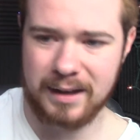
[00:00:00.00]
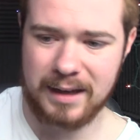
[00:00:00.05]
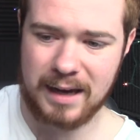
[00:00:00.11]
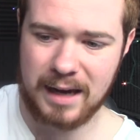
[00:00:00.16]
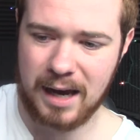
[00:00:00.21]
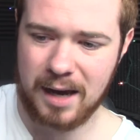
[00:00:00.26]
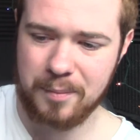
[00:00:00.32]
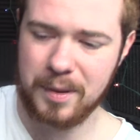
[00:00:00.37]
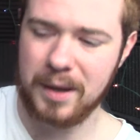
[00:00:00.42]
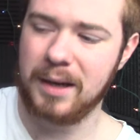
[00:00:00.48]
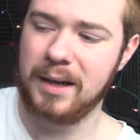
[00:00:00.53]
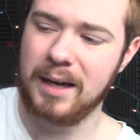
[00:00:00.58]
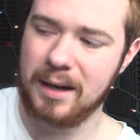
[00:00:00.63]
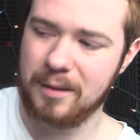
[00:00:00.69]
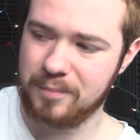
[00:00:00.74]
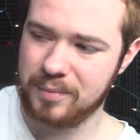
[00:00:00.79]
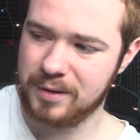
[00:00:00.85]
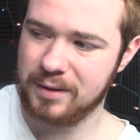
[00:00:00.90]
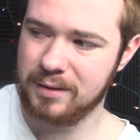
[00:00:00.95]
the app. I
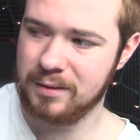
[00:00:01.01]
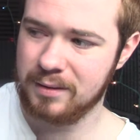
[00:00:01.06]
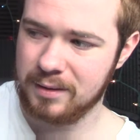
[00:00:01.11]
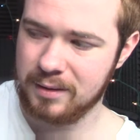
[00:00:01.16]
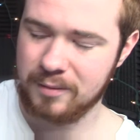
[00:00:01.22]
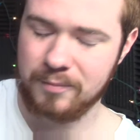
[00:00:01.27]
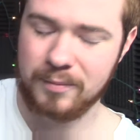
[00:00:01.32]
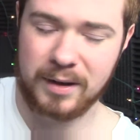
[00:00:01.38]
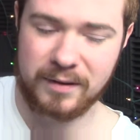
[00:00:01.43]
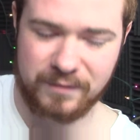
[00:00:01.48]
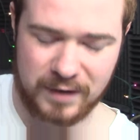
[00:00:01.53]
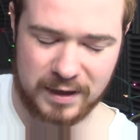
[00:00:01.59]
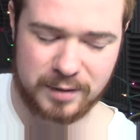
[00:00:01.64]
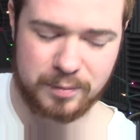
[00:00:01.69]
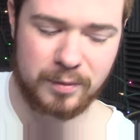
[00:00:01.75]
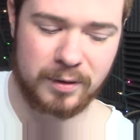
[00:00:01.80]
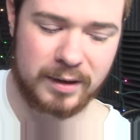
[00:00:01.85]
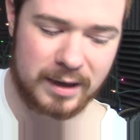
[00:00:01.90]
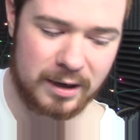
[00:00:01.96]
kept my
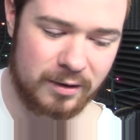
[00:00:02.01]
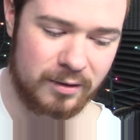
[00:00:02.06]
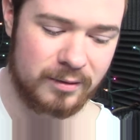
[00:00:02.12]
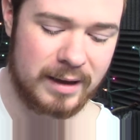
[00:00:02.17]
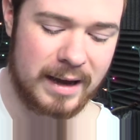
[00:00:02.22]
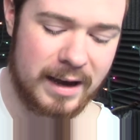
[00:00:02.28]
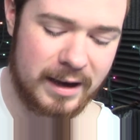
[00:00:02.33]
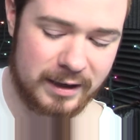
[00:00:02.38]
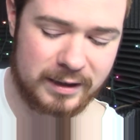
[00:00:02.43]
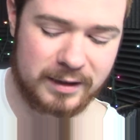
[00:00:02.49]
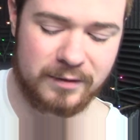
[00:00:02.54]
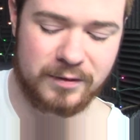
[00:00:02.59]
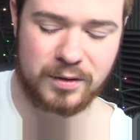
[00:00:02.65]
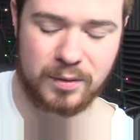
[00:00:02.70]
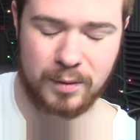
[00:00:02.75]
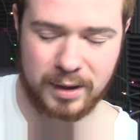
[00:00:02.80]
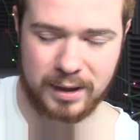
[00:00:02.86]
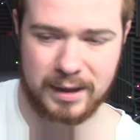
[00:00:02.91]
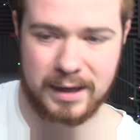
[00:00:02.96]
Facebook account active
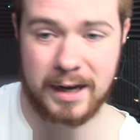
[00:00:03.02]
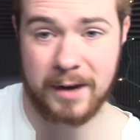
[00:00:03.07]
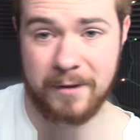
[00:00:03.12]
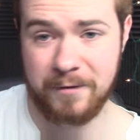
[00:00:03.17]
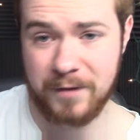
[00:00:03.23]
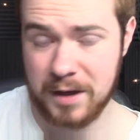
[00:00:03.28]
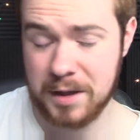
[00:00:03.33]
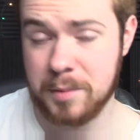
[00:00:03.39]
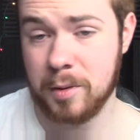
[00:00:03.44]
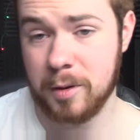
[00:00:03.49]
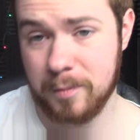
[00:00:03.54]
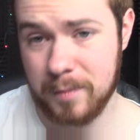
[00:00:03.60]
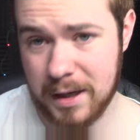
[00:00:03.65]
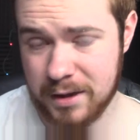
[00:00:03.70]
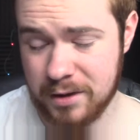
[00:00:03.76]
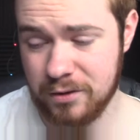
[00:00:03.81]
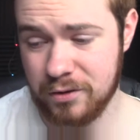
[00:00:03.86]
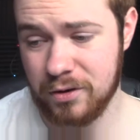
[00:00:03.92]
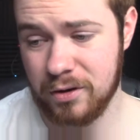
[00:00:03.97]
so I could have Facebook
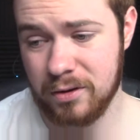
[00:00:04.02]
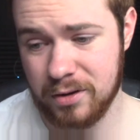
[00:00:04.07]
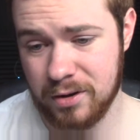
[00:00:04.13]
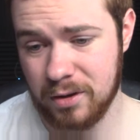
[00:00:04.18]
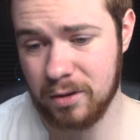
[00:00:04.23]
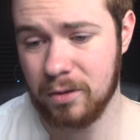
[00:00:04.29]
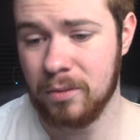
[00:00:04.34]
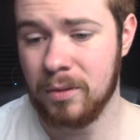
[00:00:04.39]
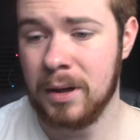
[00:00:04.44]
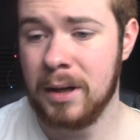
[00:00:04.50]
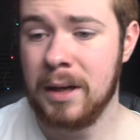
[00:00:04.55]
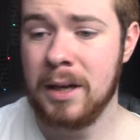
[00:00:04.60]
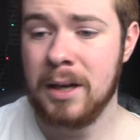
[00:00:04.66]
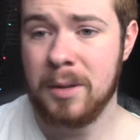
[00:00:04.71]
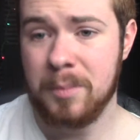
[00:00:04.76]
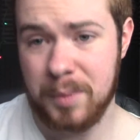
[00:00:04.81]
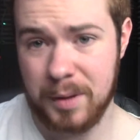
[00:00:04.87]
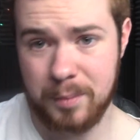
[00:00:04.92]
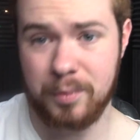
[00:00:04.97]
Messenger so
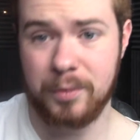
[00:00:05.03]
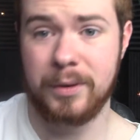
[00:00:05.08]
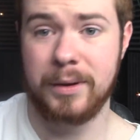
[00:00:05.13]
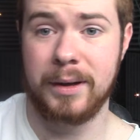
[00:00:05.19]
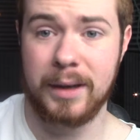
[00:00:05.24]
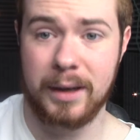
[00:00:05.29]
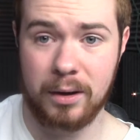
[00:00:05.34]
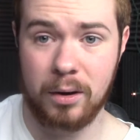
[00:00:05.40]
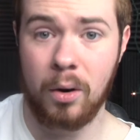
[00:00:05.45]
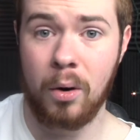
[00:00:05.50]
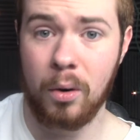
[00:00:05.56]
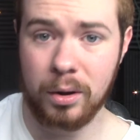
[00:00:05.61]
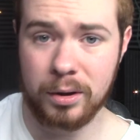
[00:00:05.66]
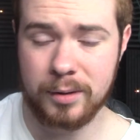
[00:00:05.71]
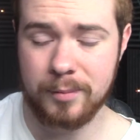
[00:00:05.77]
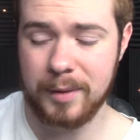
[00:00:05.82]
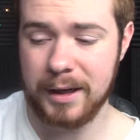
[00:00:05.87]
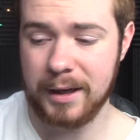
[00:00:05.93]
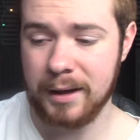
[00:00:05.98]
people can get a hold
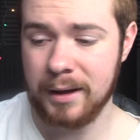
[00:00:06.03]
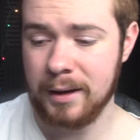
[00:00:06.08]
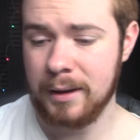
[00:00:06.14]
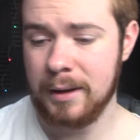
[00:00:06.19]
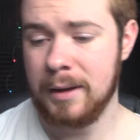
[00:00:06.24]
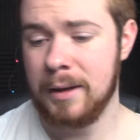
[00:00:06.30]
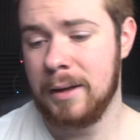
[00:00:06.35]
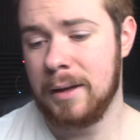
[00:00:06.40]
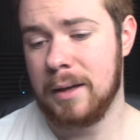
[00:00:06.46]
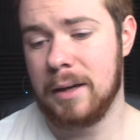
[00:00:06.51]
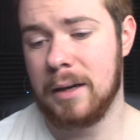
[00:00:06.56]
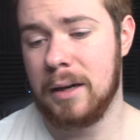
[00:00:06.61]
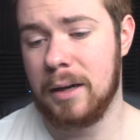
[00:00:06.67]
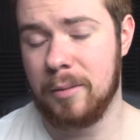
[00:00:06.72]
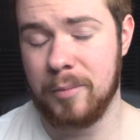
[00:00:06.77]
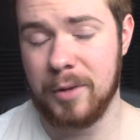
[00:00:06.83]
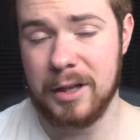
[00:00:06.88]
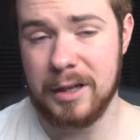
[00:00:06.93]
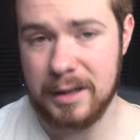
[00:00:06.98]
of me
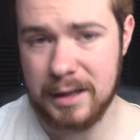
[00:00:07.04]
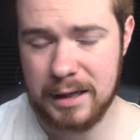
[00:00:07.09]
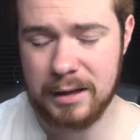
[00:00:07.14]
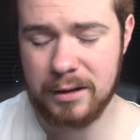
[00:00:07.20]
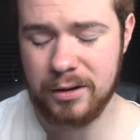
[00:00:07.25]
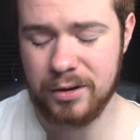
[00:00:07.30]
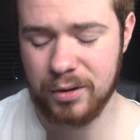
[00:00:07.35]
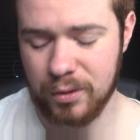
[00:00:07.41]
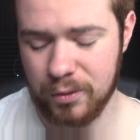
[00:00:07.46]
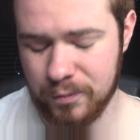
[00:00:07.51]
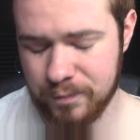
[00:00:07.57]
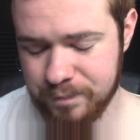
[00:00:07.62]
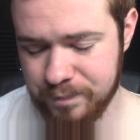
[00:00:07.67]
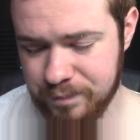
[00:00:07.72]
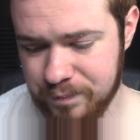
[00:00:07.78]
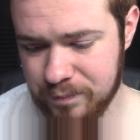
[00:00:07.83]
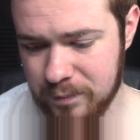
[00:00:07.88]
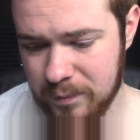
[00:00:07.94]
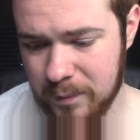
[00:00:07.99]
that need to.
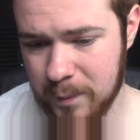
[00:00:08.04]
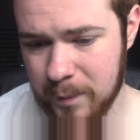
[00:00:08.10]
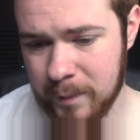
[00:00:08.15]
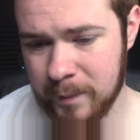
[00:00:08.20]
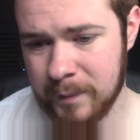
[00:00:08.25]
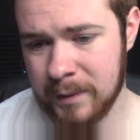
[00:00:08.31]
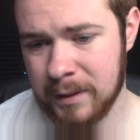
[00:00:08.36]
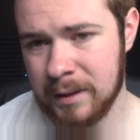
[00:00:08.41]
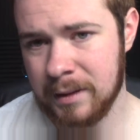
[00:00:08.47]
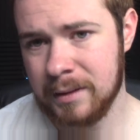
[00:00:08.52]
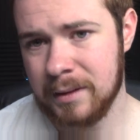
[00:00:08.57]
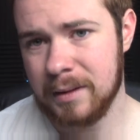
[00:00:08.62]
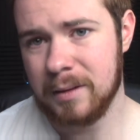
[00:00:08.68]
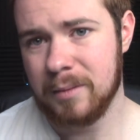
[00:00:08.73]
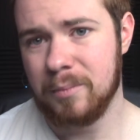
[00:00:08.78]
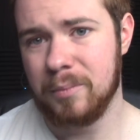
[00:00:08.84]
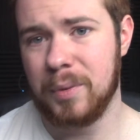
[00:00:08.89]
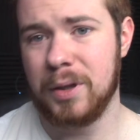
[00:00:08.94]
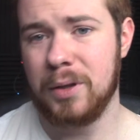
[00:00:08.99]

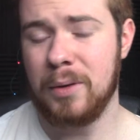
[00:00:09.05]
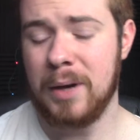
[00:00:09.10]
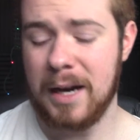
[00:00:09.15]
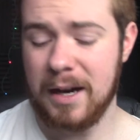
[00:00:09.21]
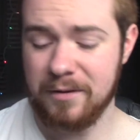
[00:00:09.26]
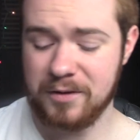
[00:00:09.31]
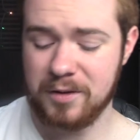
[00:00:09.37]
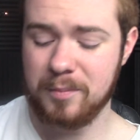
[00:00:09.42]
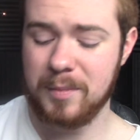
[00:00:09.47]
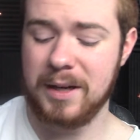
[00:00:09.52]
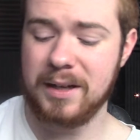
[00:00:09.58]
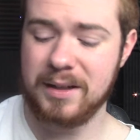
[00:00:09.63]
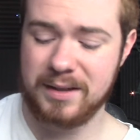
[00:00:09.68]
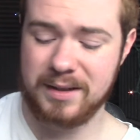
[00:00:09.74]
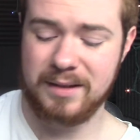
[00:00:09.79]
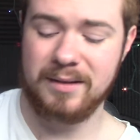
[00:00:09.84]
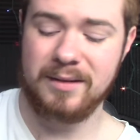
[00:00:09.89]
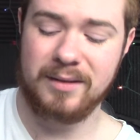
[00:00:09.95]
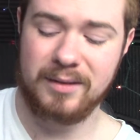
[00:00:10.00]
But you have
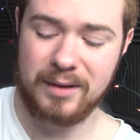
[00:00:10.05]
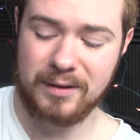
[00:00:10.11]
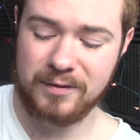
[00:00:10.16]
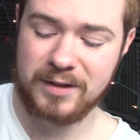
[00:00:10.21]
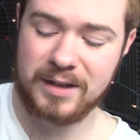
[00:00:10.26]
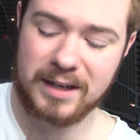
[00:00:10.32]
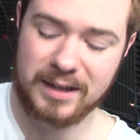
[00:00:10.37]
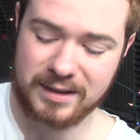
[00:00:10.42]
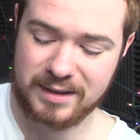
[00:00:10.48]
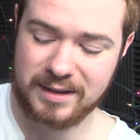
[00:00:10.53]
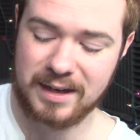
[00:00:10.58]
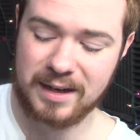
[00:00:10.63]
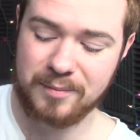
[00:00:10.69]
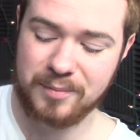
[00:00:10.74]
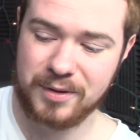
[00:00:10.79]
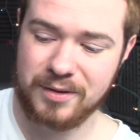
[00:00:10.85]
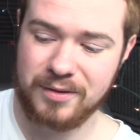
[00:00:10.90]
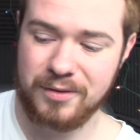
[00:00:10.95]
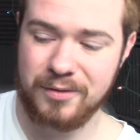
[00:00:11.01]
to take
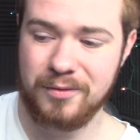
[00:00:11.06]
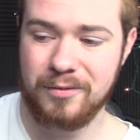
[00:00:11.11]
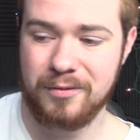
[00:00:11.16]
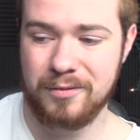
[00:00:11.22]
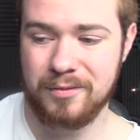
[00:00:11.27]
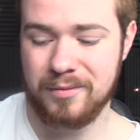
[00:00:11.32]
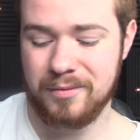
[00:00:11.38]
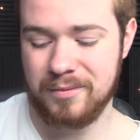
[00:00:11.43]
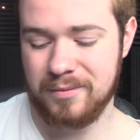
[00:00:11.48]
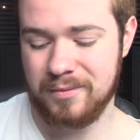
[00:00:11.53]
steps to